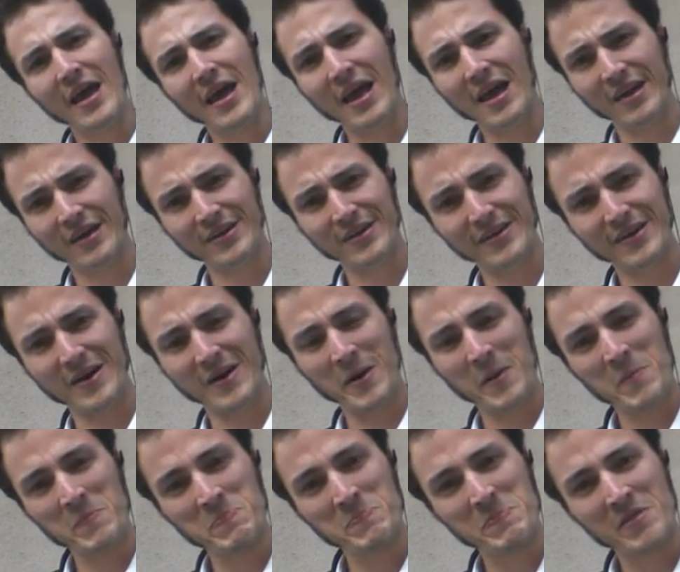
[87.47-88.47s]
And
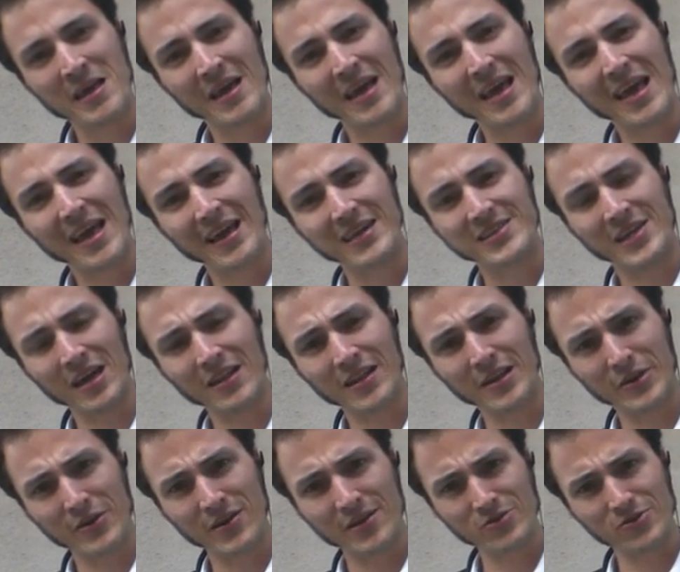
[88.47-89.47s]
it's kind of
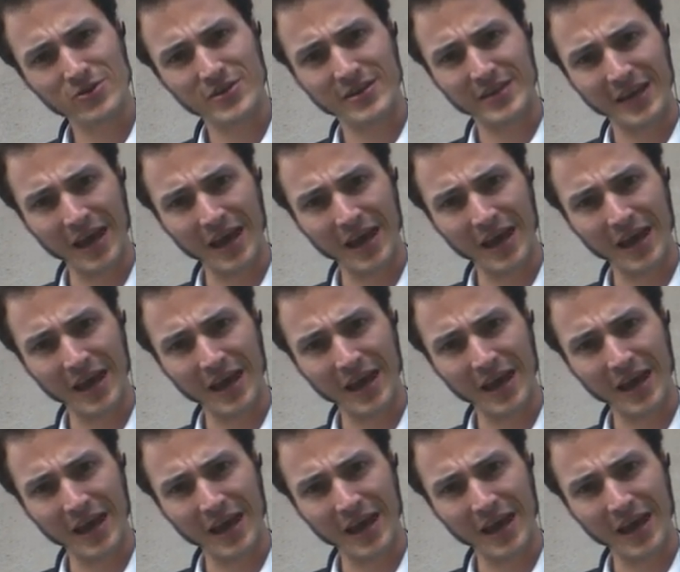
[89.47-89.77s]
like you're just